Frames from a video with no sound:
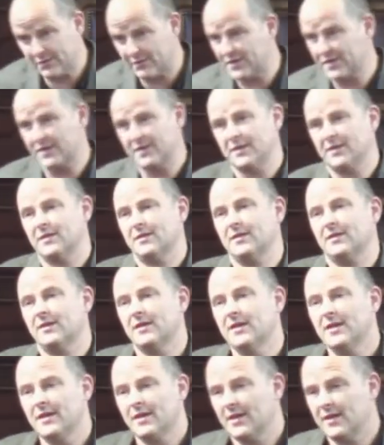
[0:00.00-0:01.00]
We see it
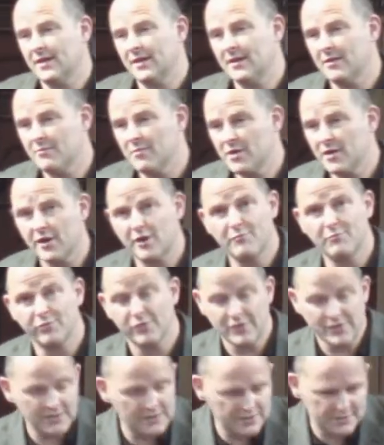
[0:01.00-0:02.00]
among our
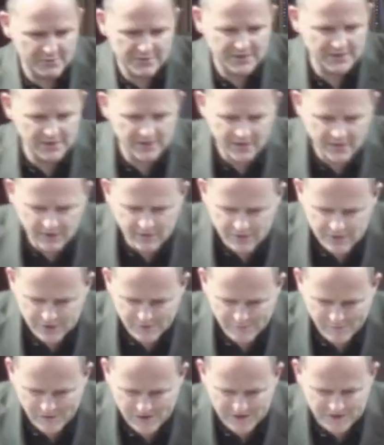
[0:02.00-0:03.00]
employers. We see it in lots
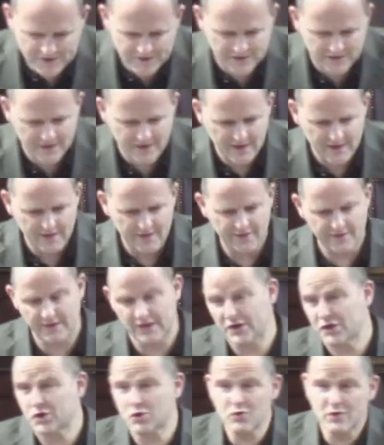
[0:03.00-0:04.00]
of places, that
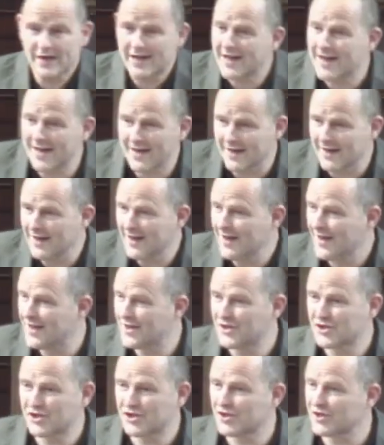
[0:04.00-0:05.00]
it's okay.
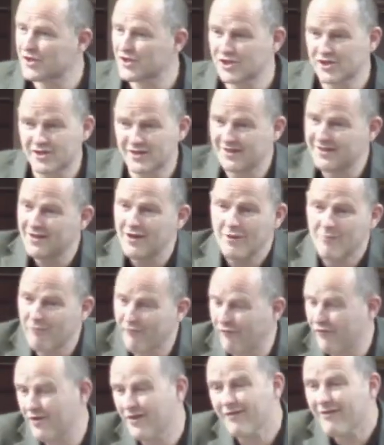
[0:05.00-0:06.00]
It's just up
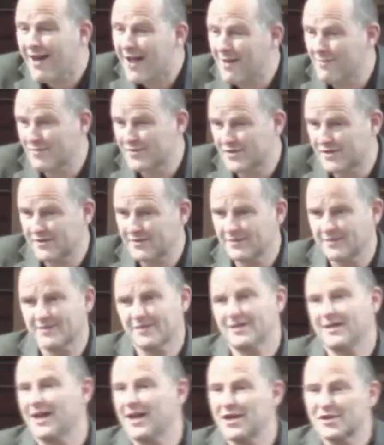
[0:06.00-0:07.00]
for grabs to
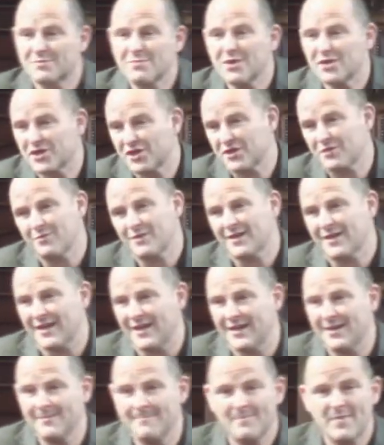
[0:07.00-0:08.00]
get as much as we
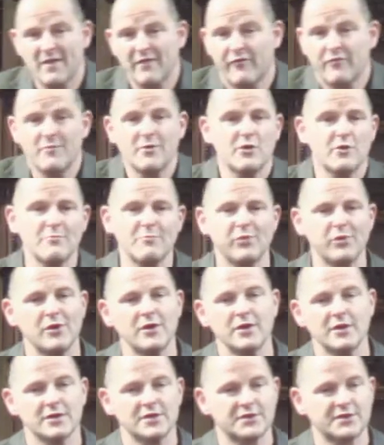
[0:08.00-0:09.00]
can from our
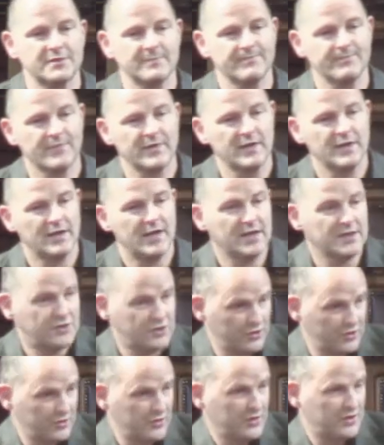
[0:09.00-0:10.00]
employers and
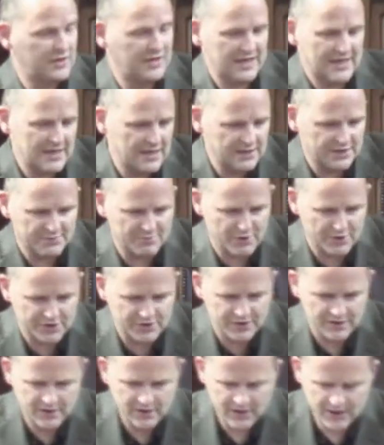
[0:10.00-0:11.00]
to gain as
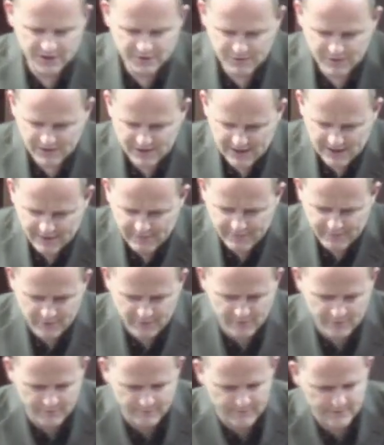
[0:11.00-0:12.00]
much as we can
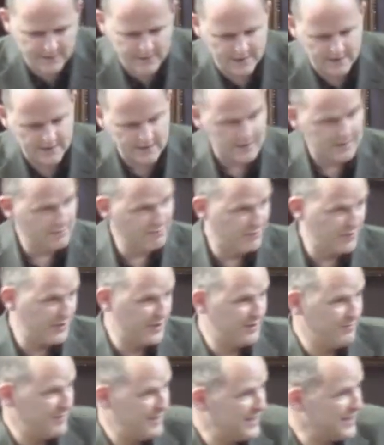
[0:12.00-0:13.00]
from them. But
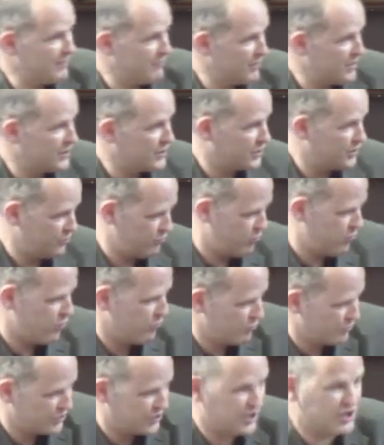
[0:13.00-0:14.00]
in many ways, what was